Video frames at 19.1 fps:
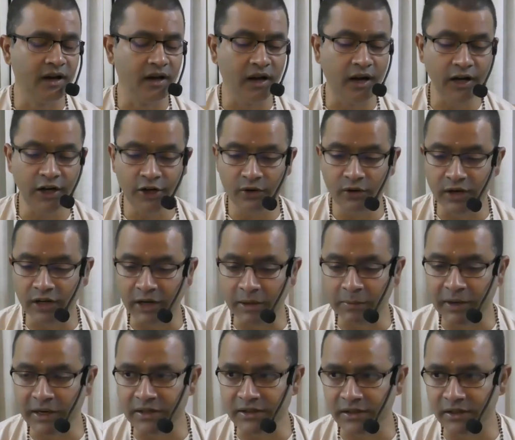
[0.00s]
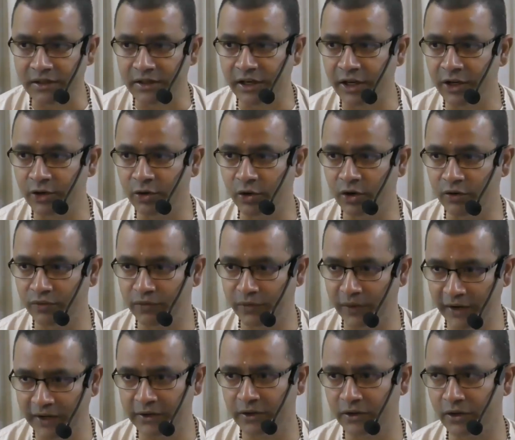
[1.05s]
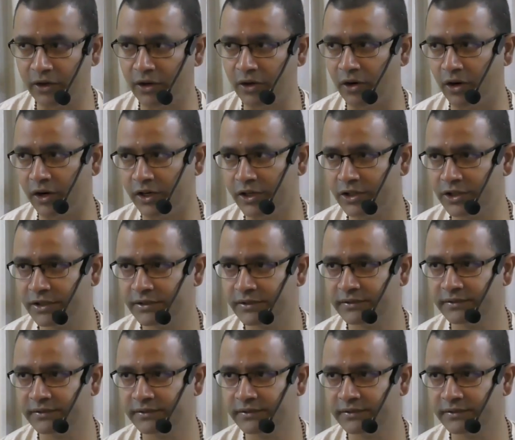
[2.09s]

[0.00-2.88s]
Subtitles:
And your capacity to reflect on that knowledge.